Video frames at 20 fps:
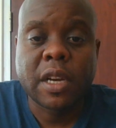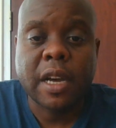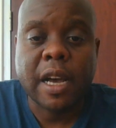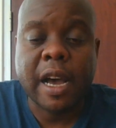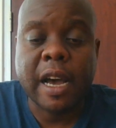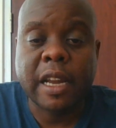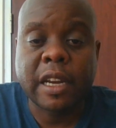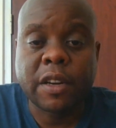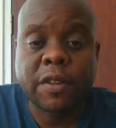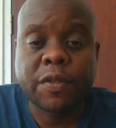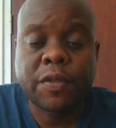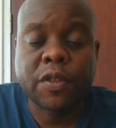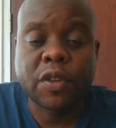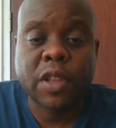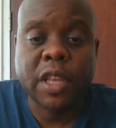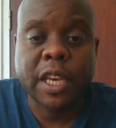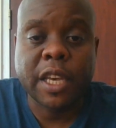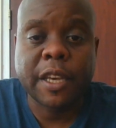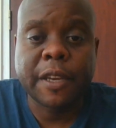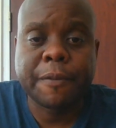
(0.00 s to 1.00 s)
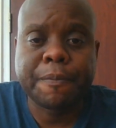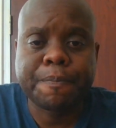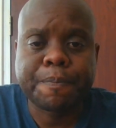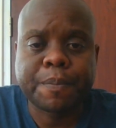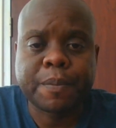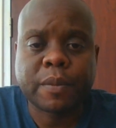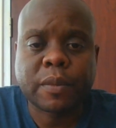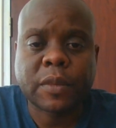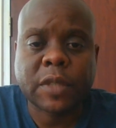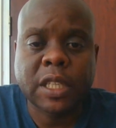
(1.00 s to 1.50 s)
And for the
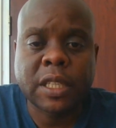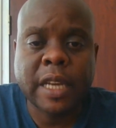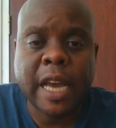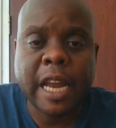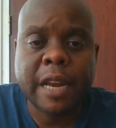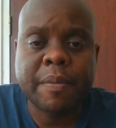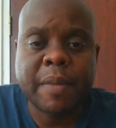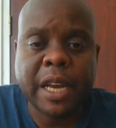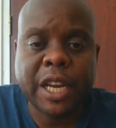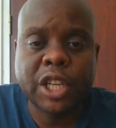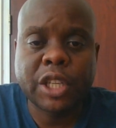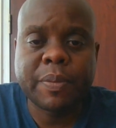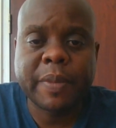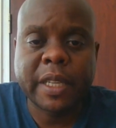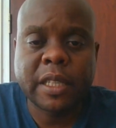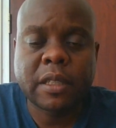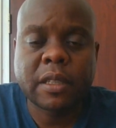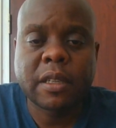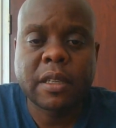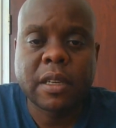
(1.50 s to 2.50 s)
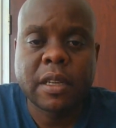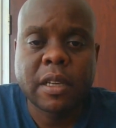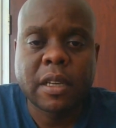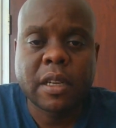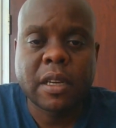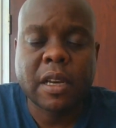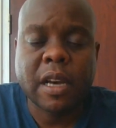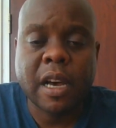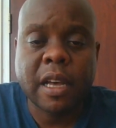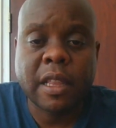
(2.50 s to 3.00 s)
non-management,
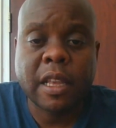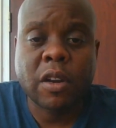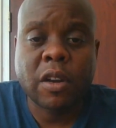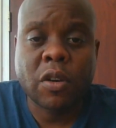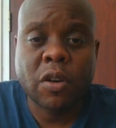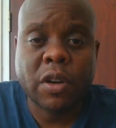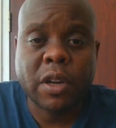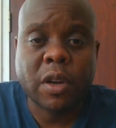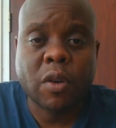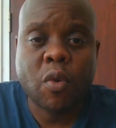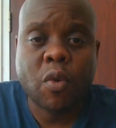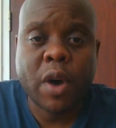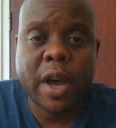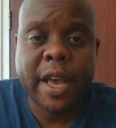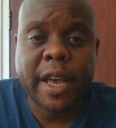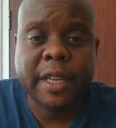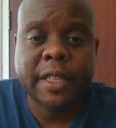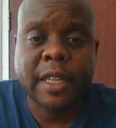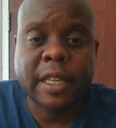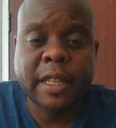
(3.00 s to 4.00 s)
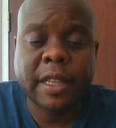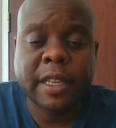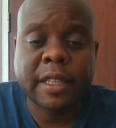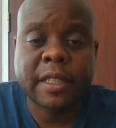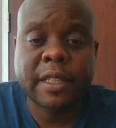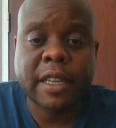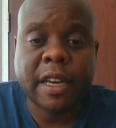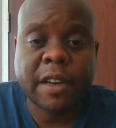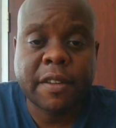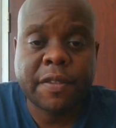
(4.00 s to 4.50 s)
the law requires that the
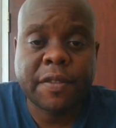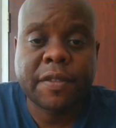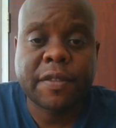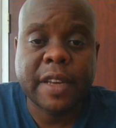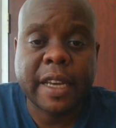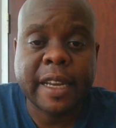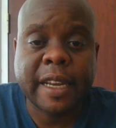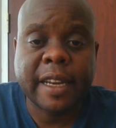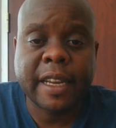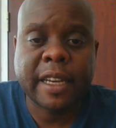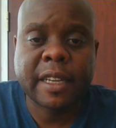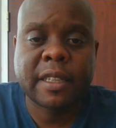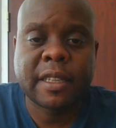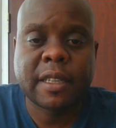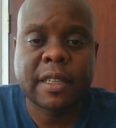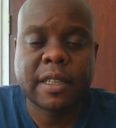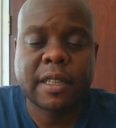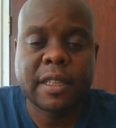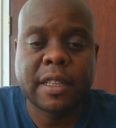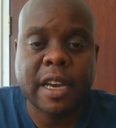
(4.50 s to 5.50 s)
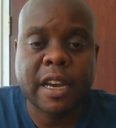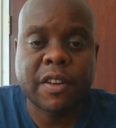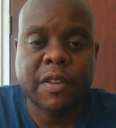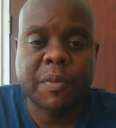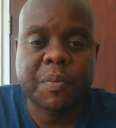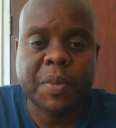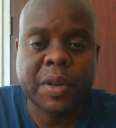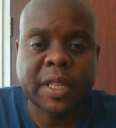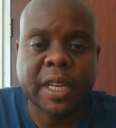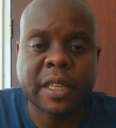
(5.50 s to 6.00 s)
staff elect their
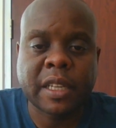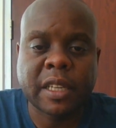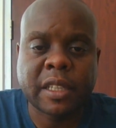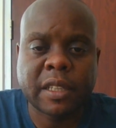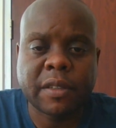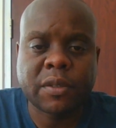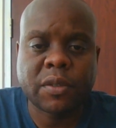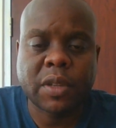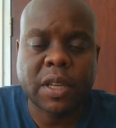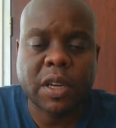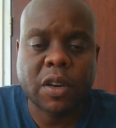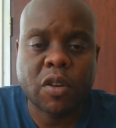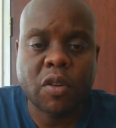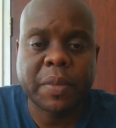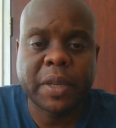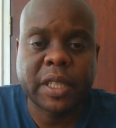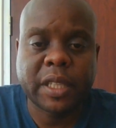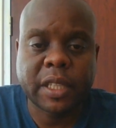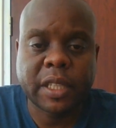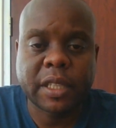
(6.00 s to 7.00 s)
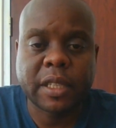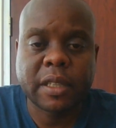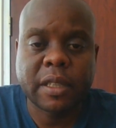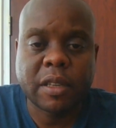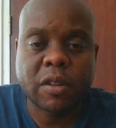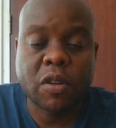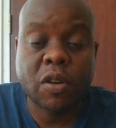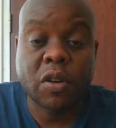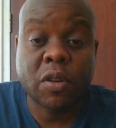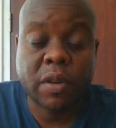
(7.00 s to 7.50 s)
representative to the committee
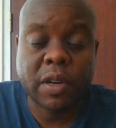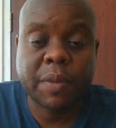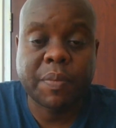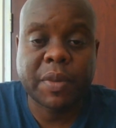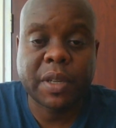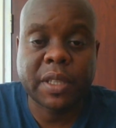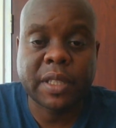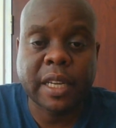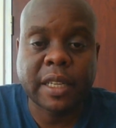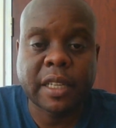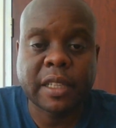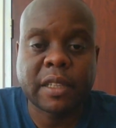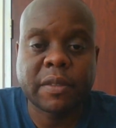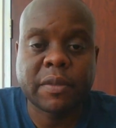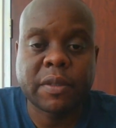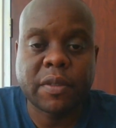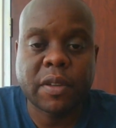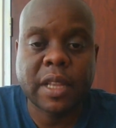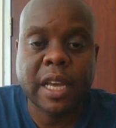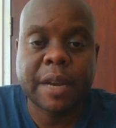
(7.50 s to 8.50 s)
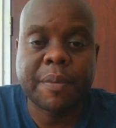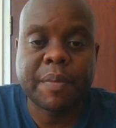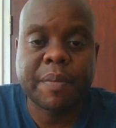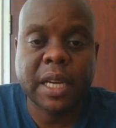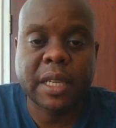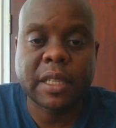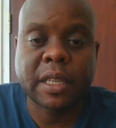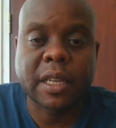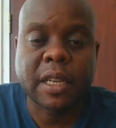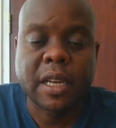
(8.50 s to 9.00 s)
or representatives for that
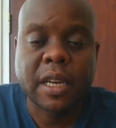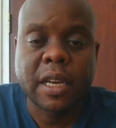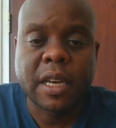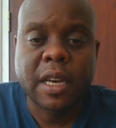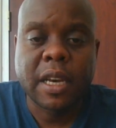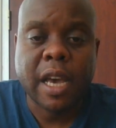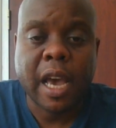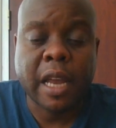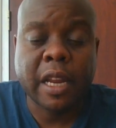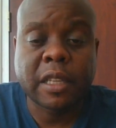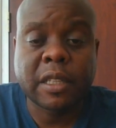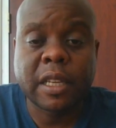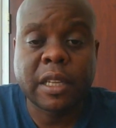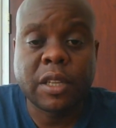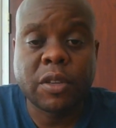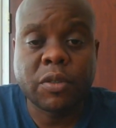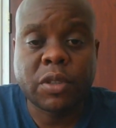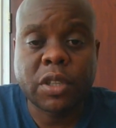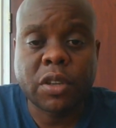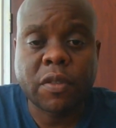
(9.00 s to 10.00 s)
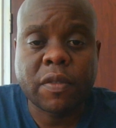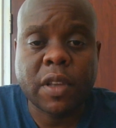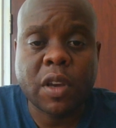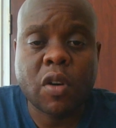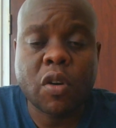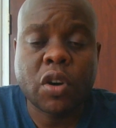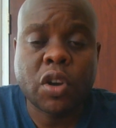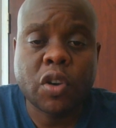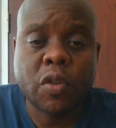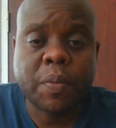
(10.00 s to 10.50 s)
matter. It is the duty of the
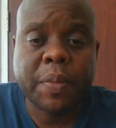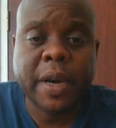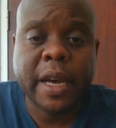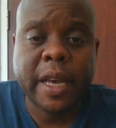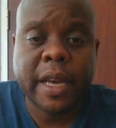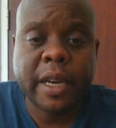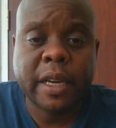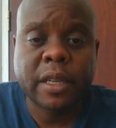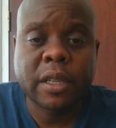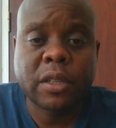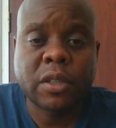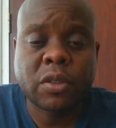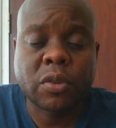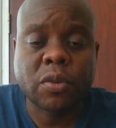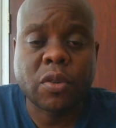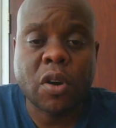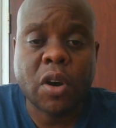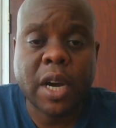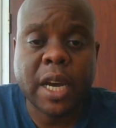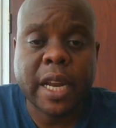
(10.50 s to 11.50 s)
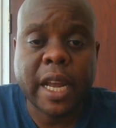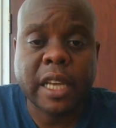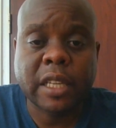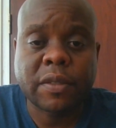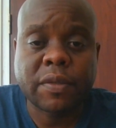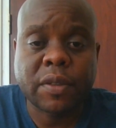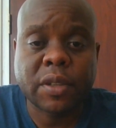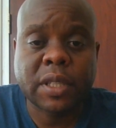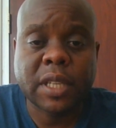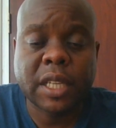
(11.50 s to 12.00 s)
occupier to organize
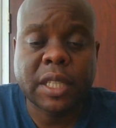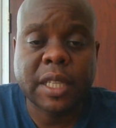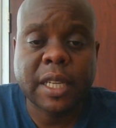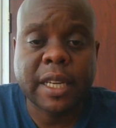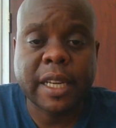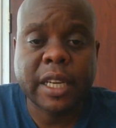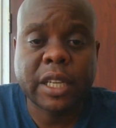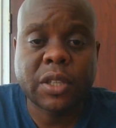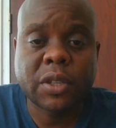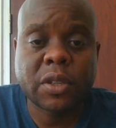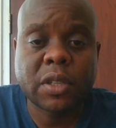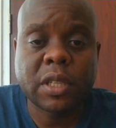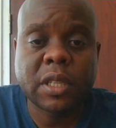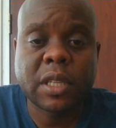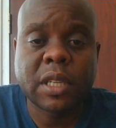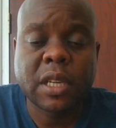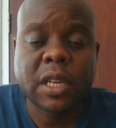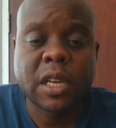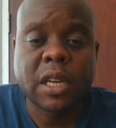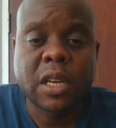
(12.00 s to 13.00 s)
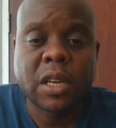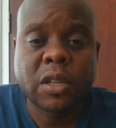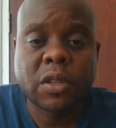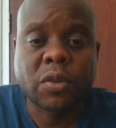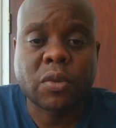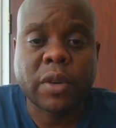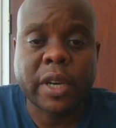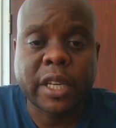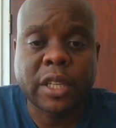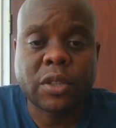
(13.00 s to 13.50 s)
for such elections
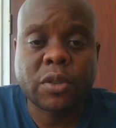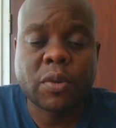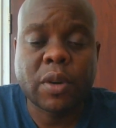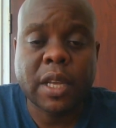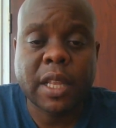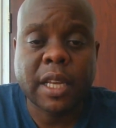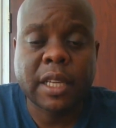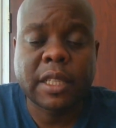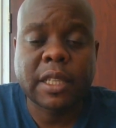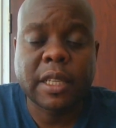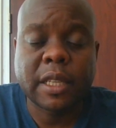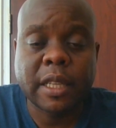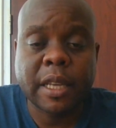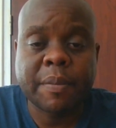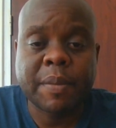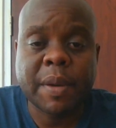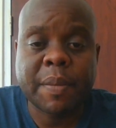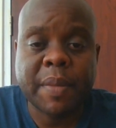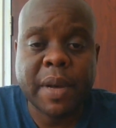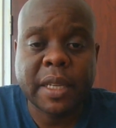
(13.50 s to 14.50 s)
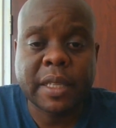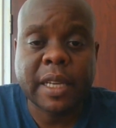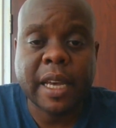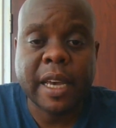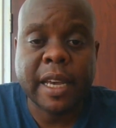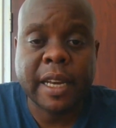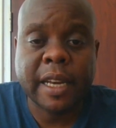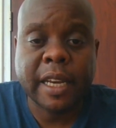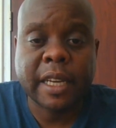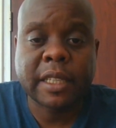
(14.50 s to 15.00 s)
to ensure that the members
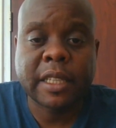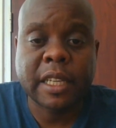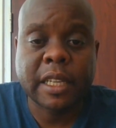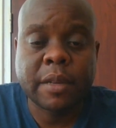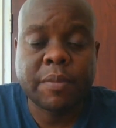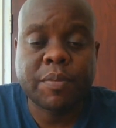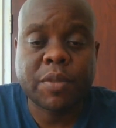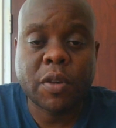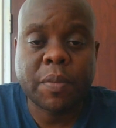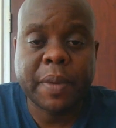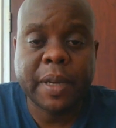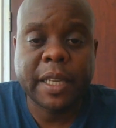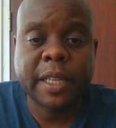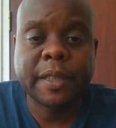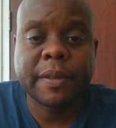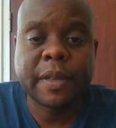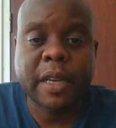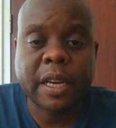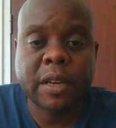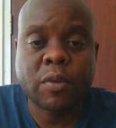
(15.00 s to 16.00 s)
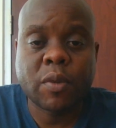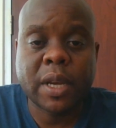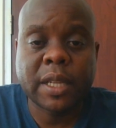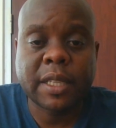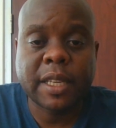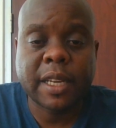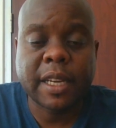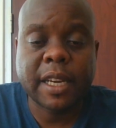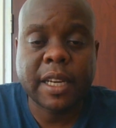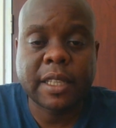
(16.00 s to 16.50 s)
are elected properly, and
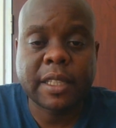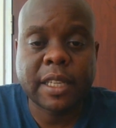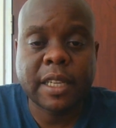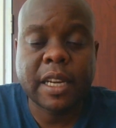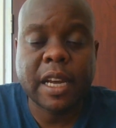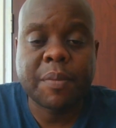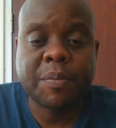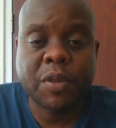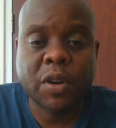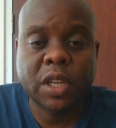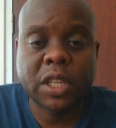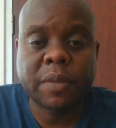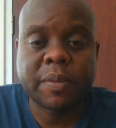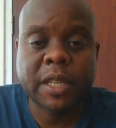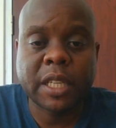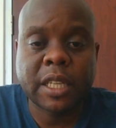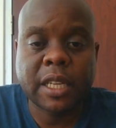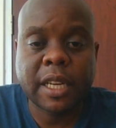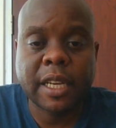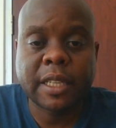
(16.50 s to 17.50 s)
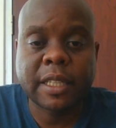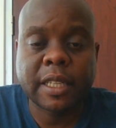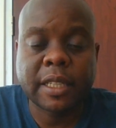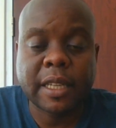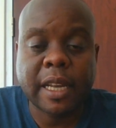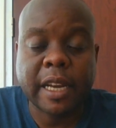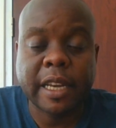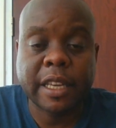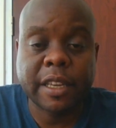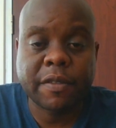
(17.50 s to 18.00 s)
once elected, appointment
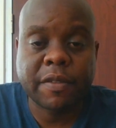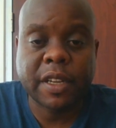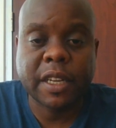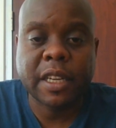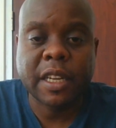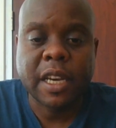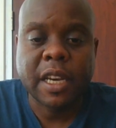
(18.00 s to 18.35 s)
letters are given.